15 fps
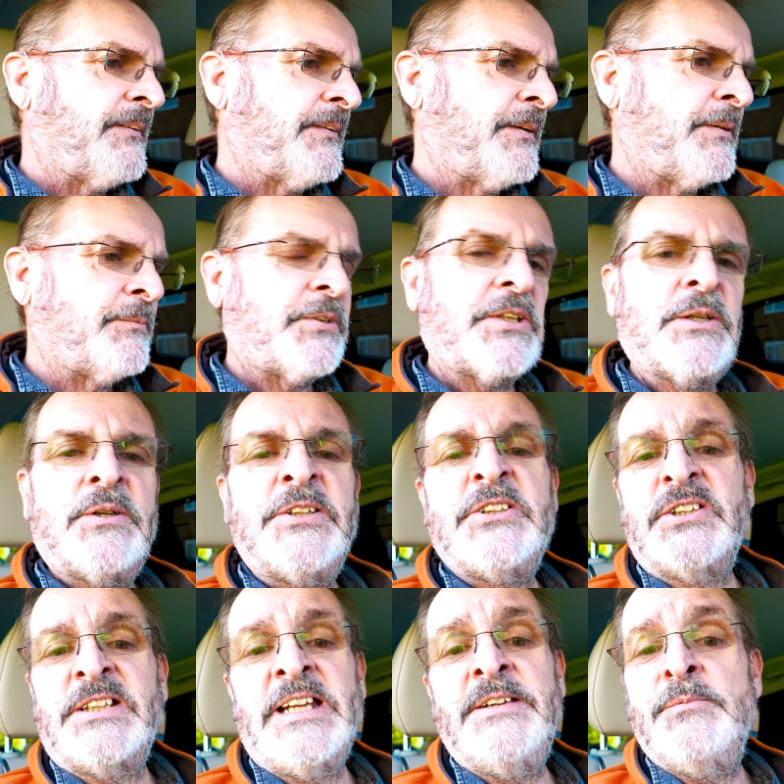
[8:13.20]
Um, so I
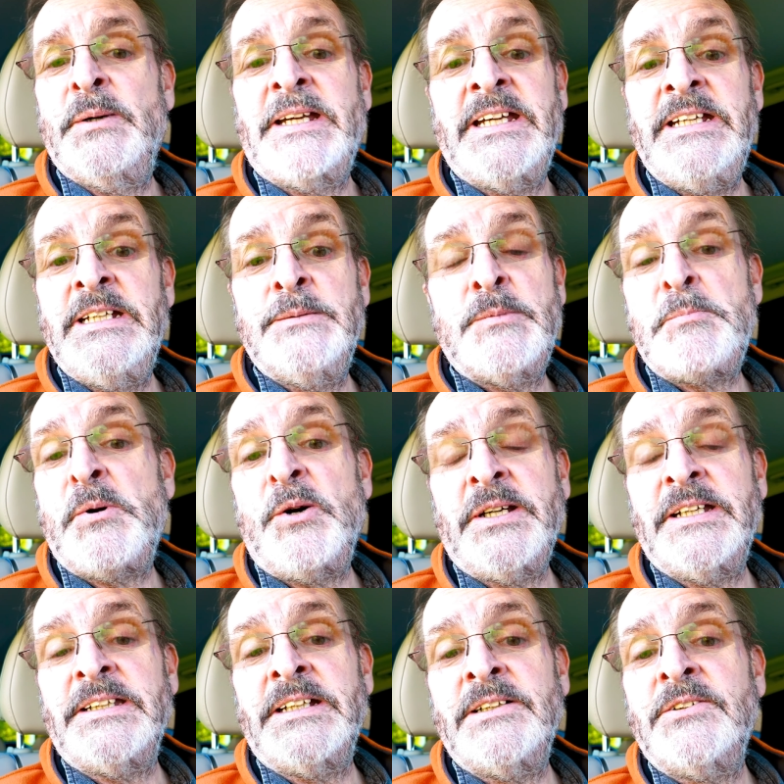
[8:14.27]
just leave my key in my
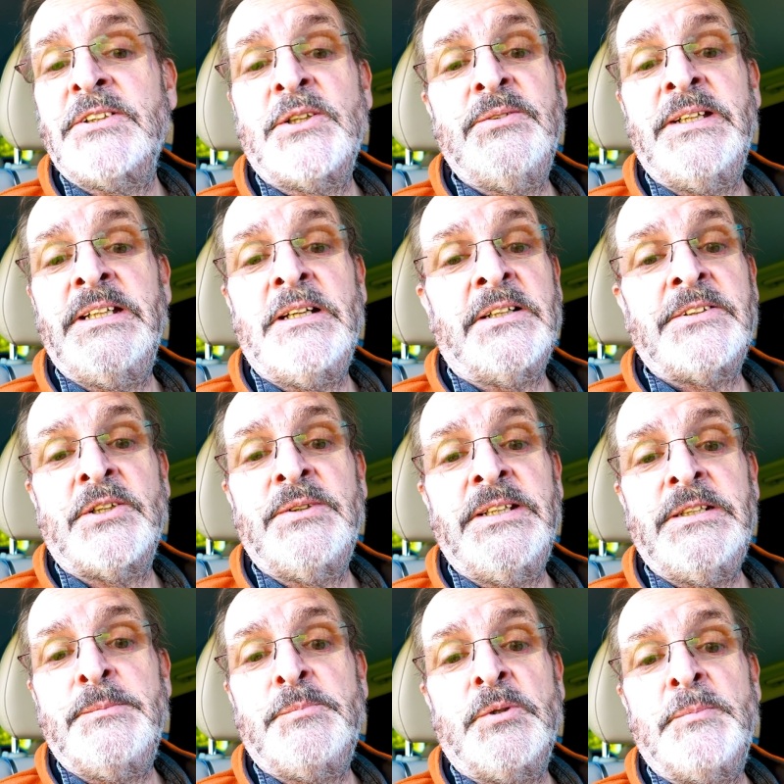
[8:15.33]
pocket now. I don't need I don't
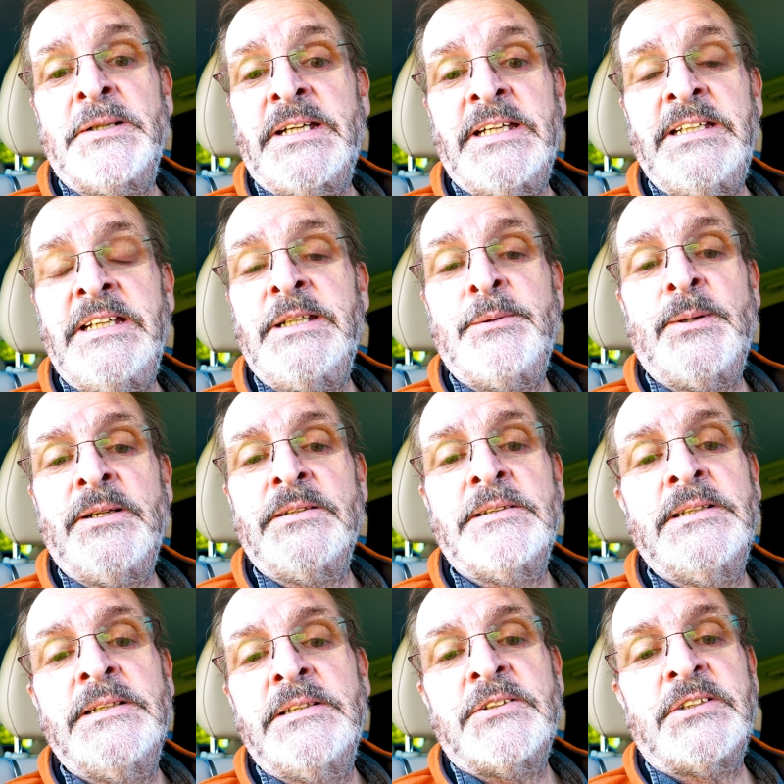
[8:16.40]
need to put my key anywhere.
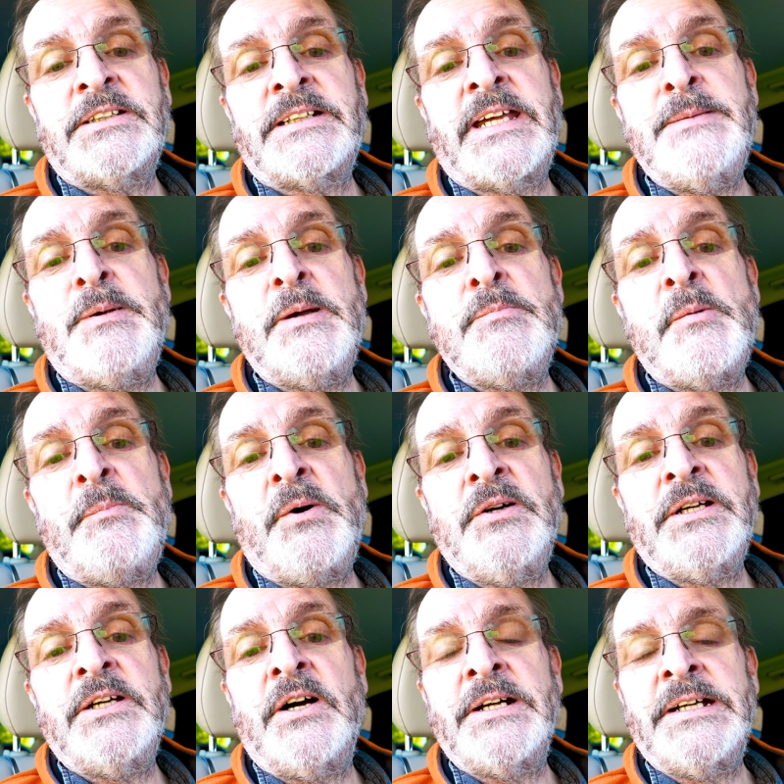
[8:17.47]
Just keep it in my
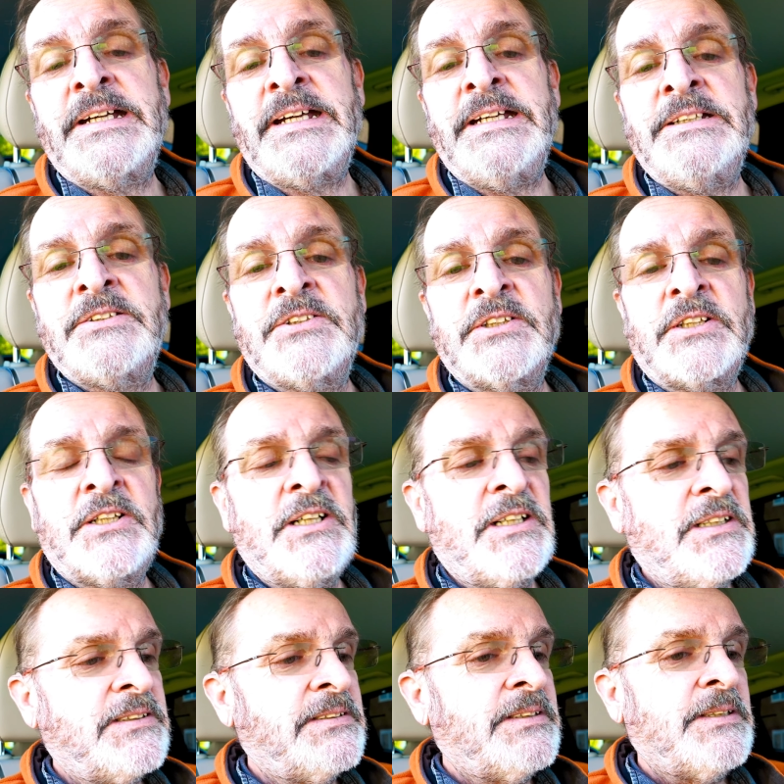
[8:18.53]
pocket. I can get into the
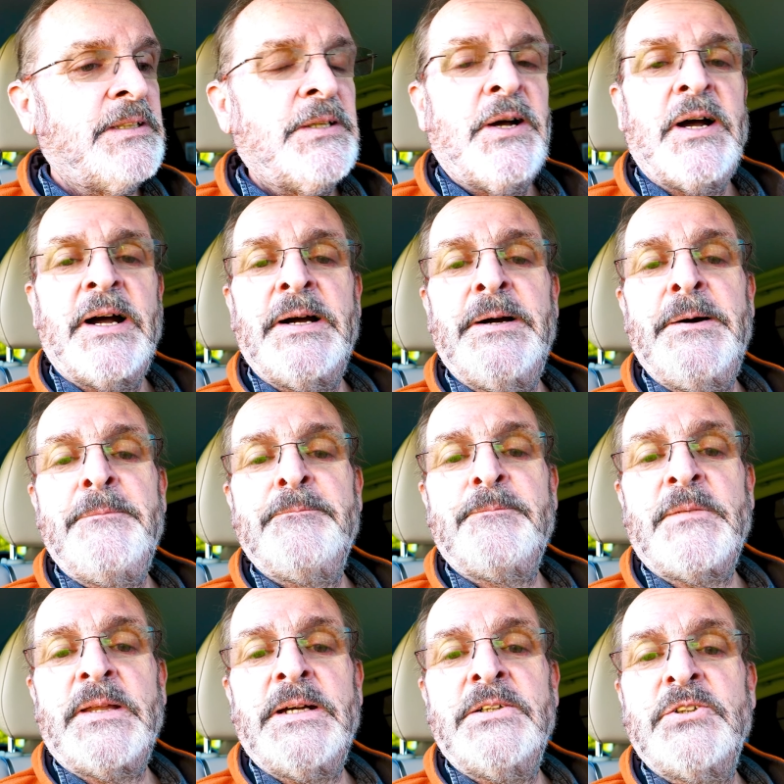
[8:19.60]
car um,
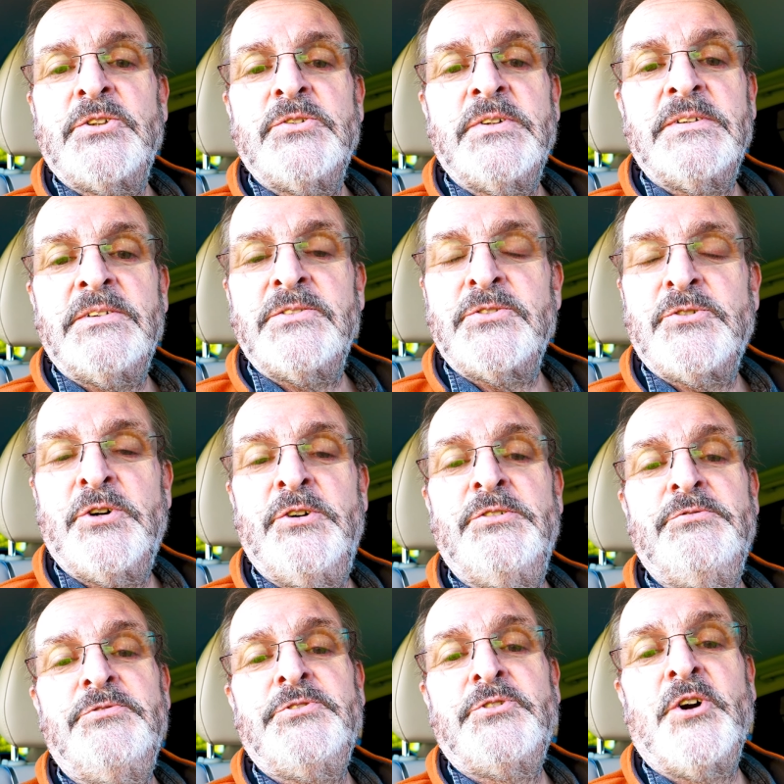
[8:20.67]
and, and
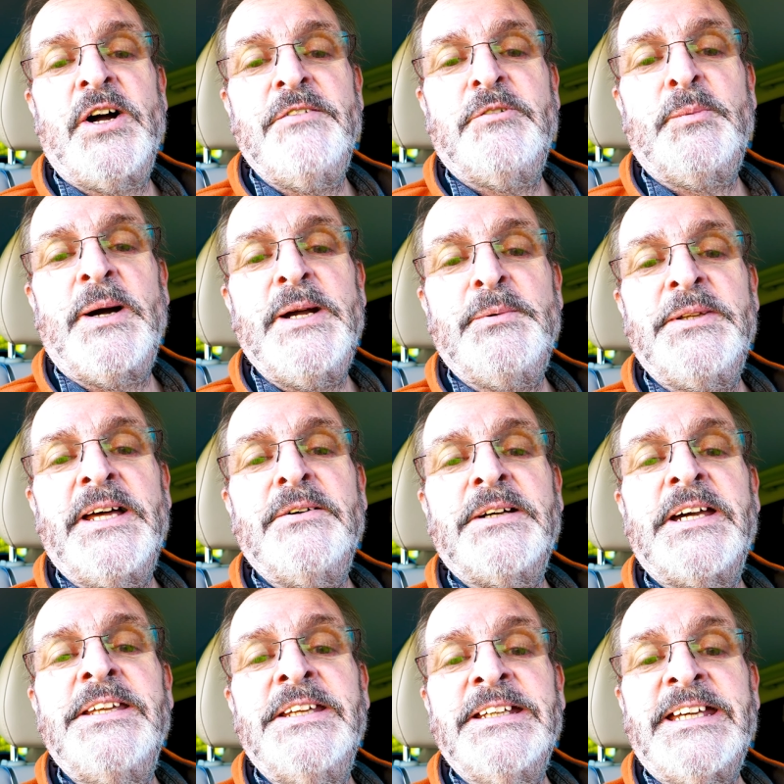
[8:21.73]
drive away without
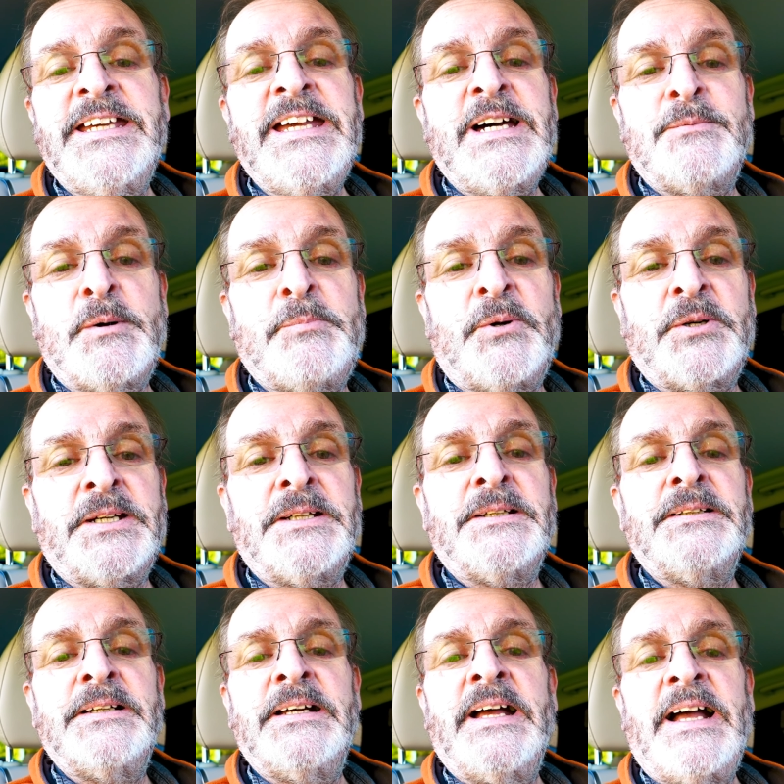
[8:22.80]
getting the key out of my pocket.
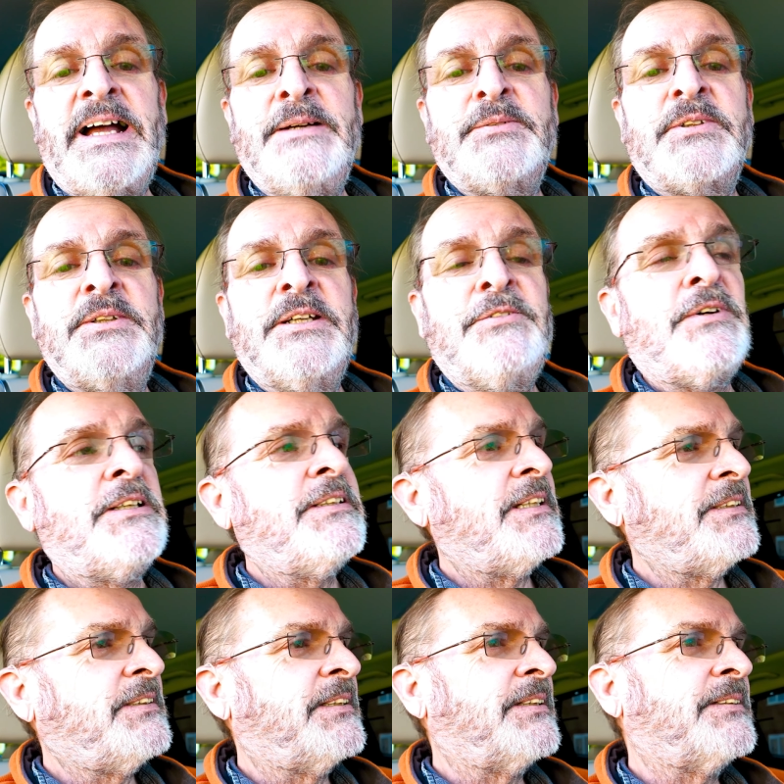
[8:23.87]
Absolutely fantastic.